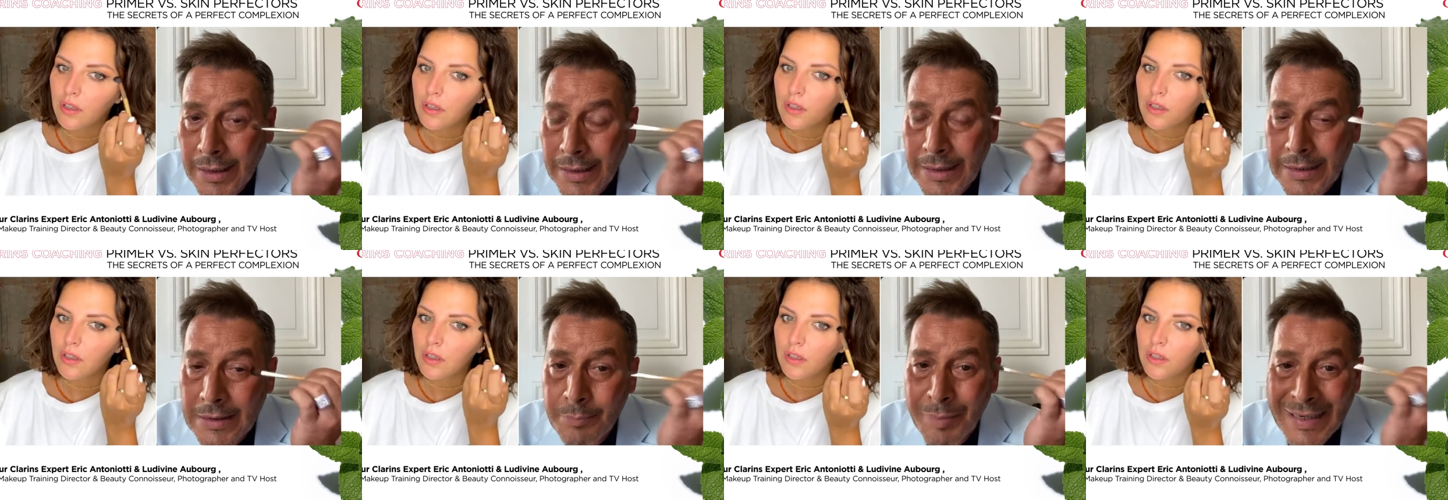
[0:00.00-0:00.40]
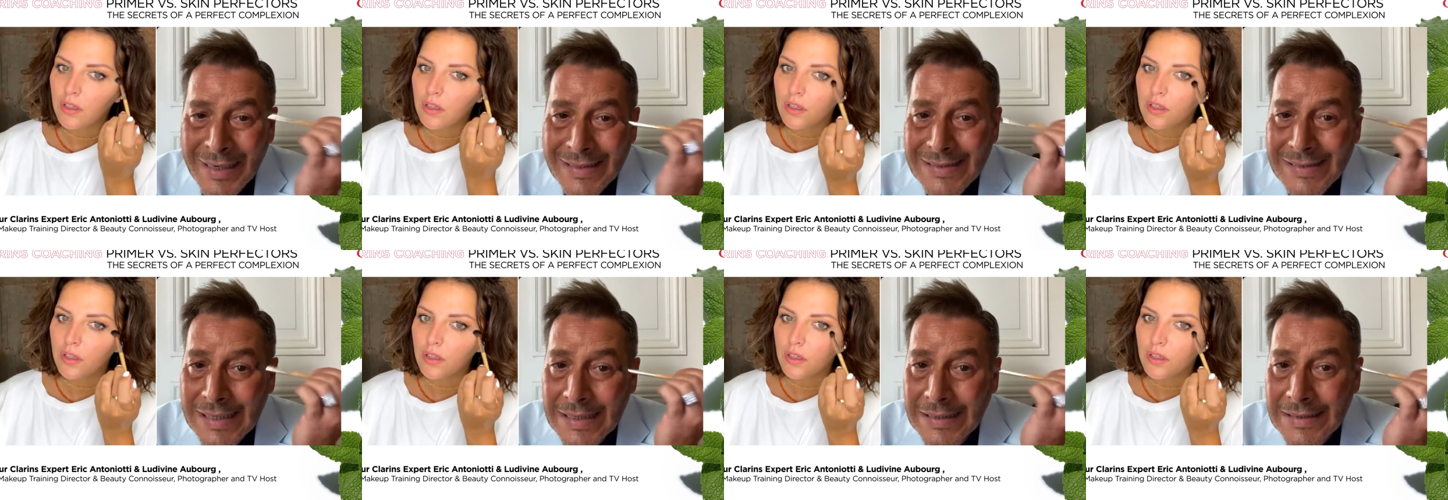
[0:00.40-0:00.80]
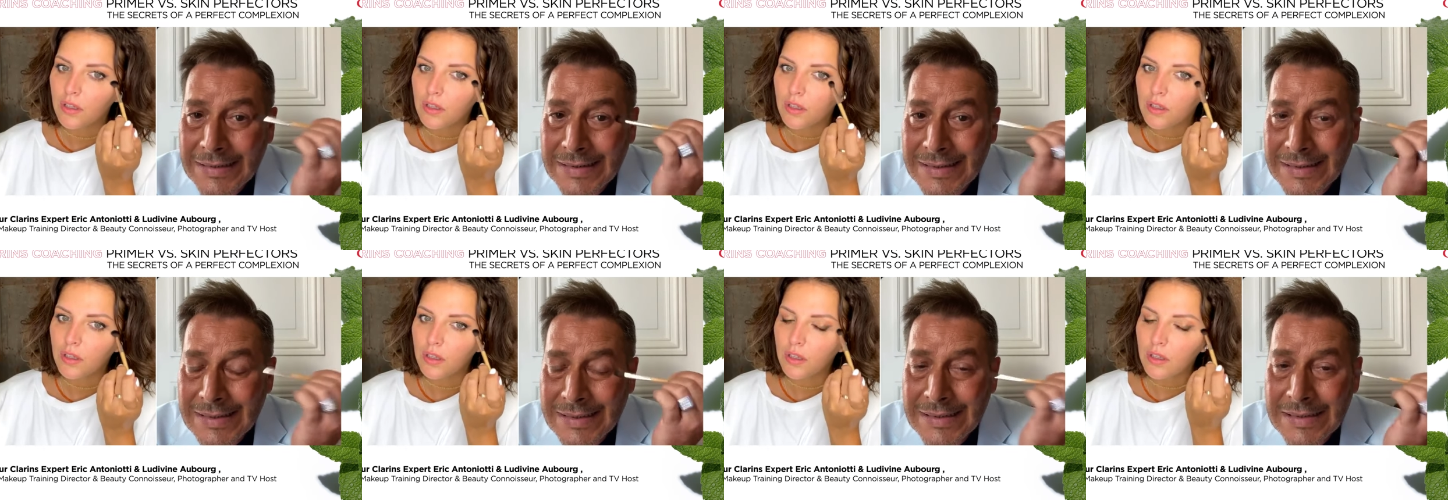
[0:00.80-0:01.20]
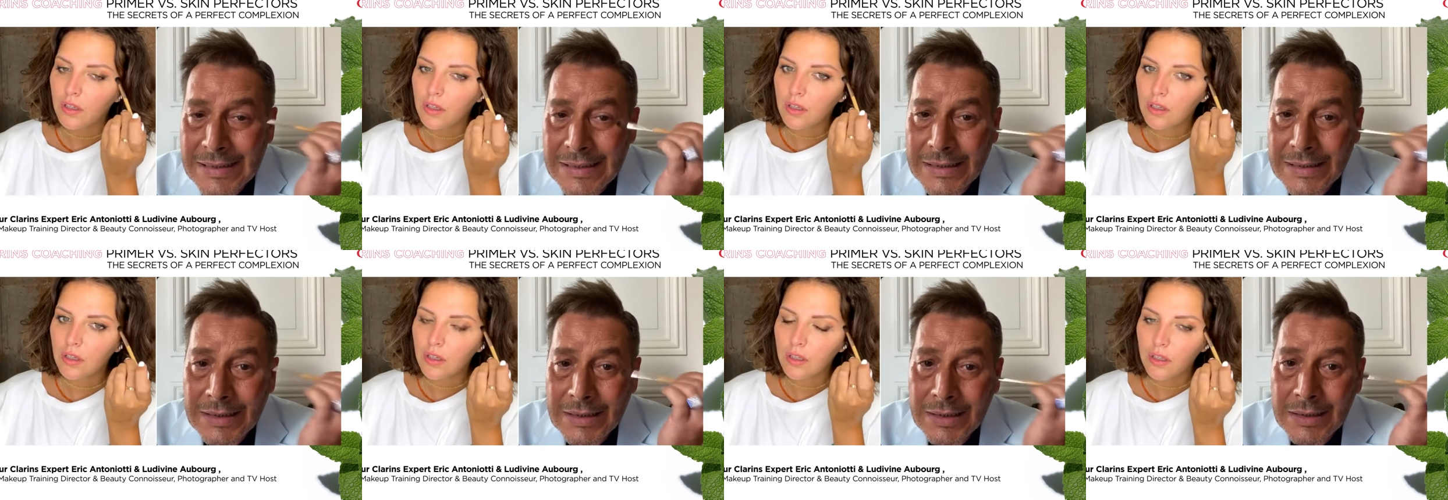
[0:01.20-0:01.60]
Speaker 1: It blends
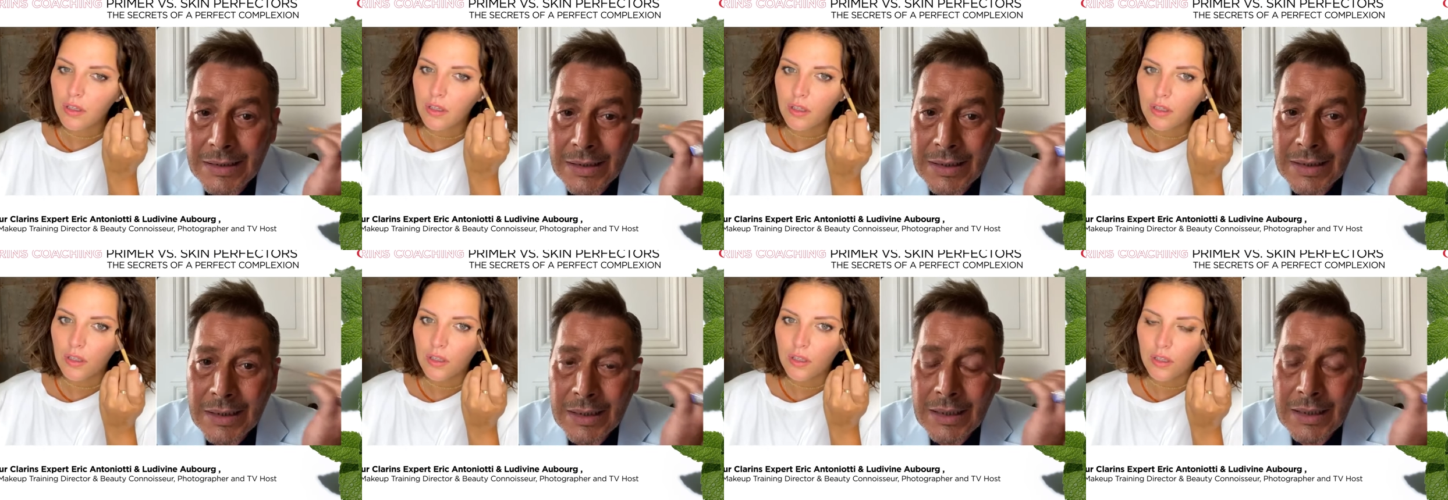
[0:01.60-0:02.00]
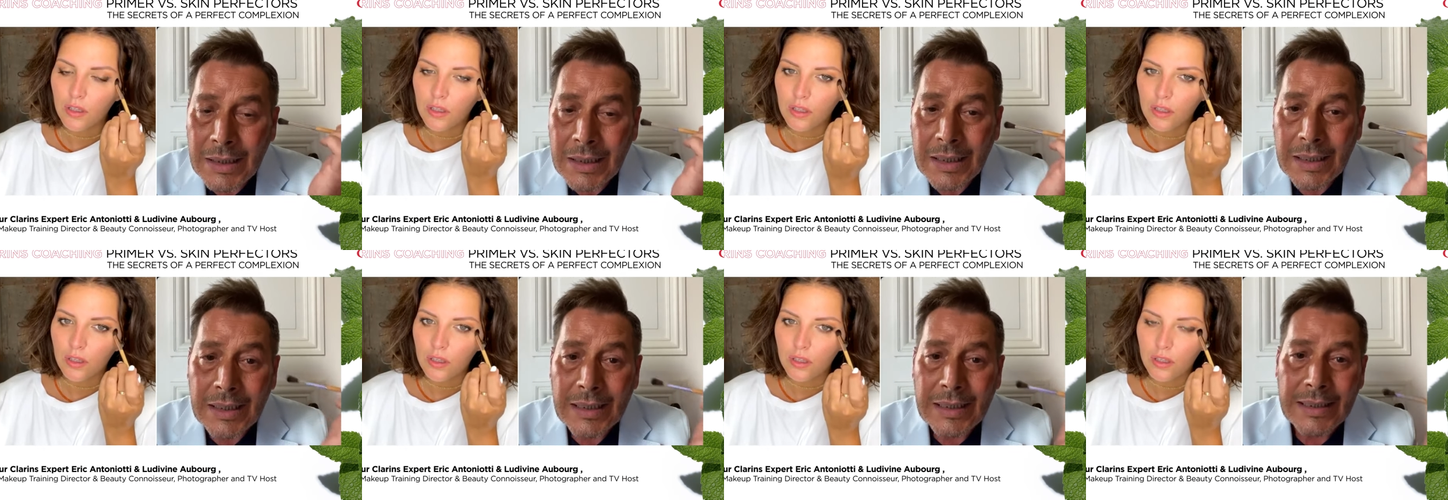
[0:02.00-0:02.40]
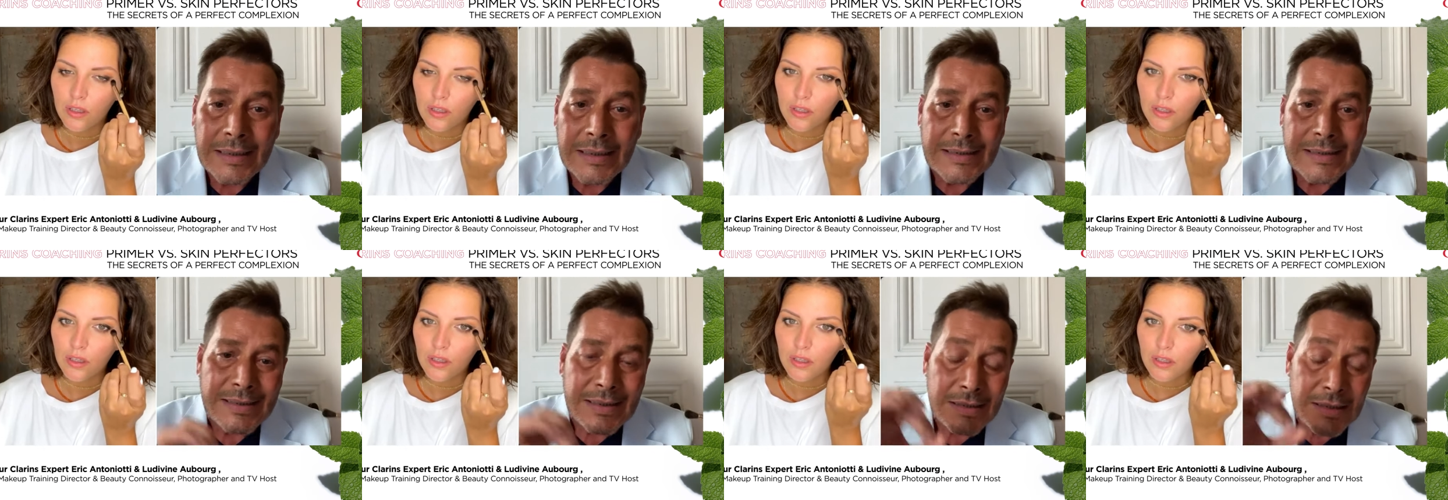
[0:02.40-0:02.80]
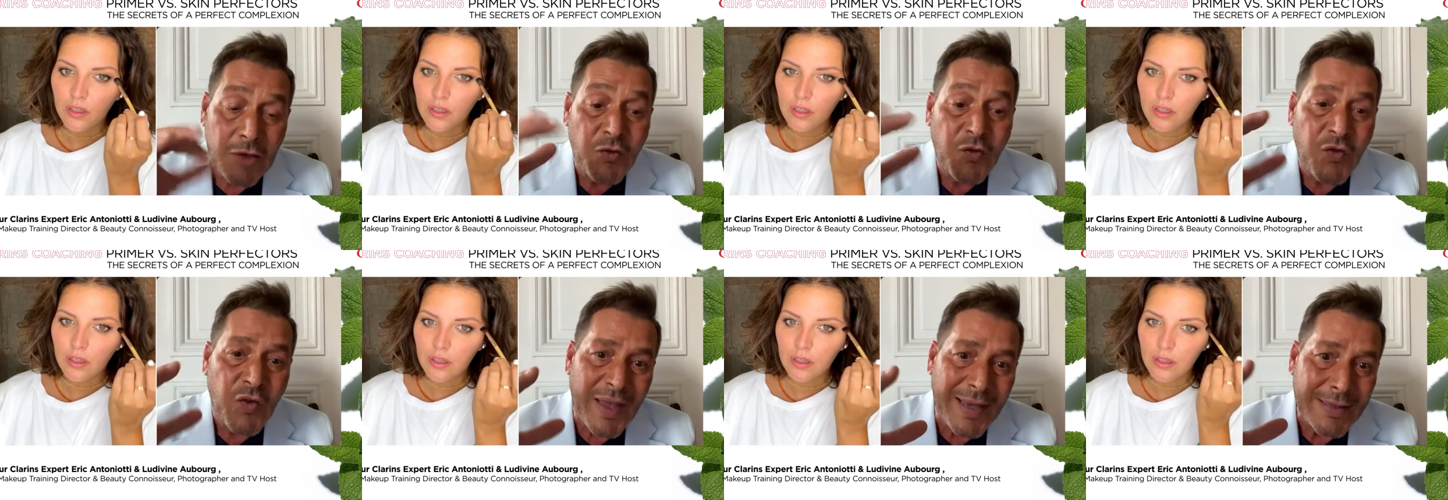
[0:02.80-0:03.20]
instantly, instantly
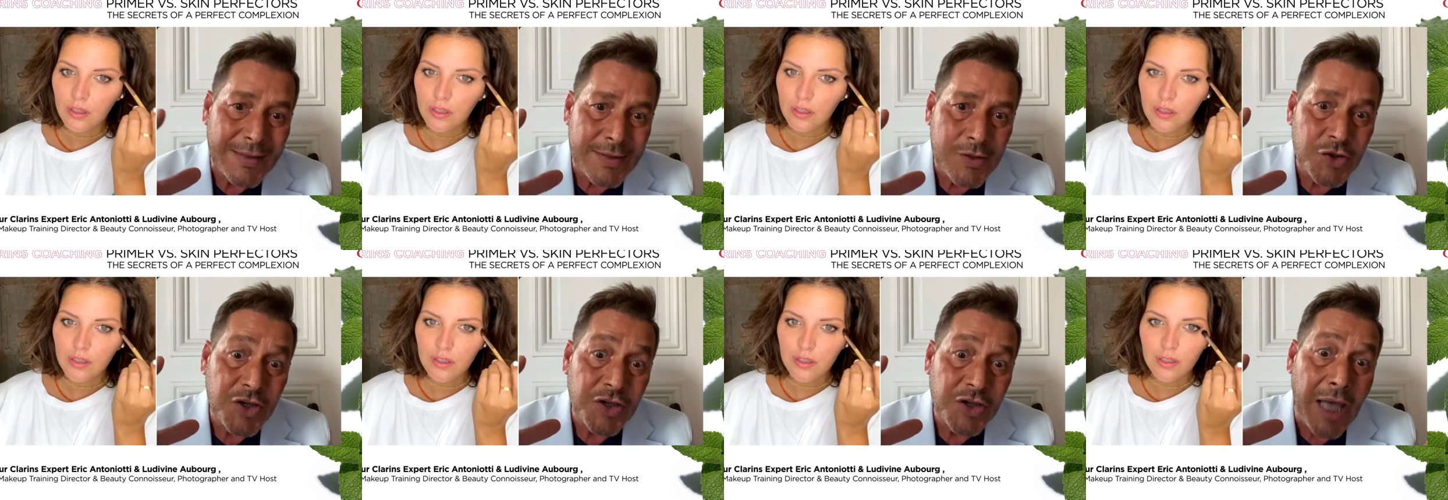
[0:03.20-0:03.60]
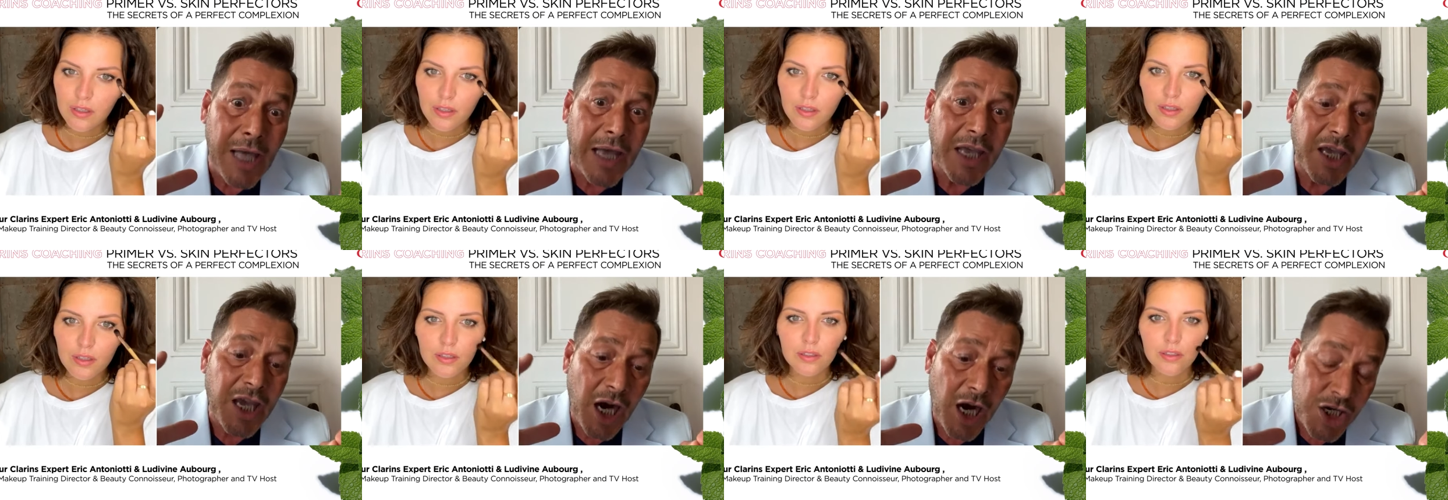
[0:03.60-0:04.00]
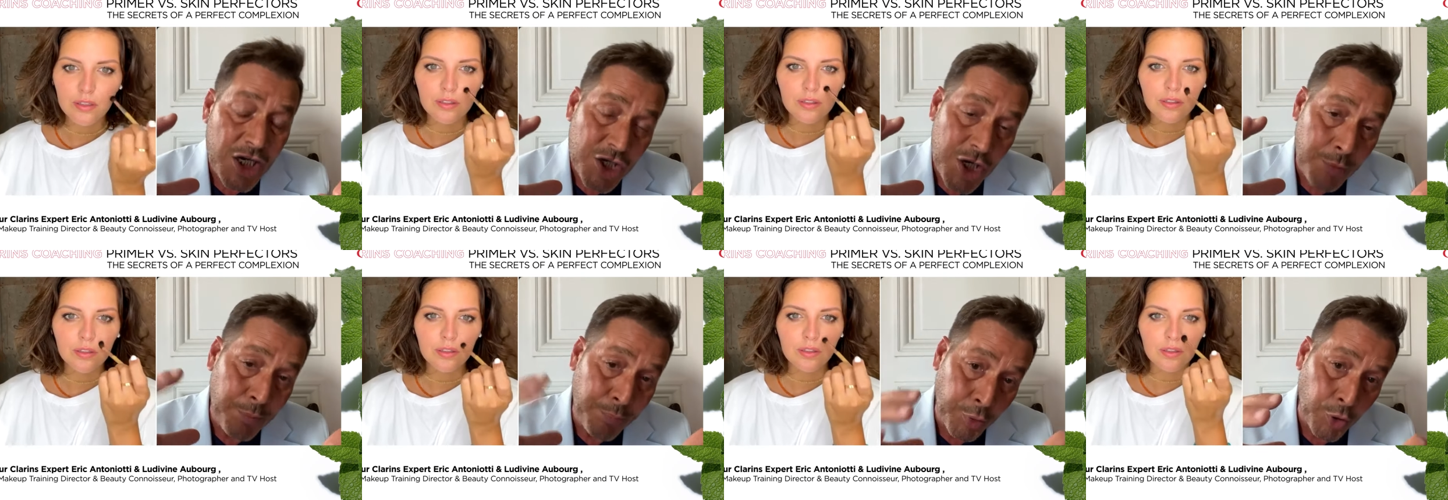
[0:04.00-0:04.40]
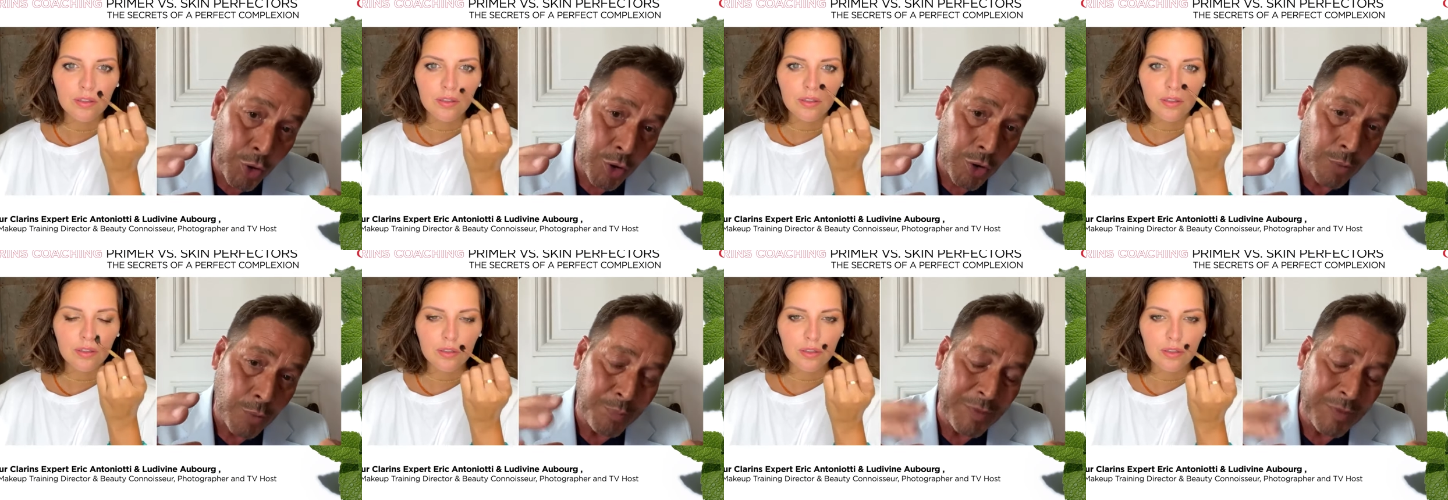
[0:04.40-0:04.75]
thanks to the Acacia Pearl,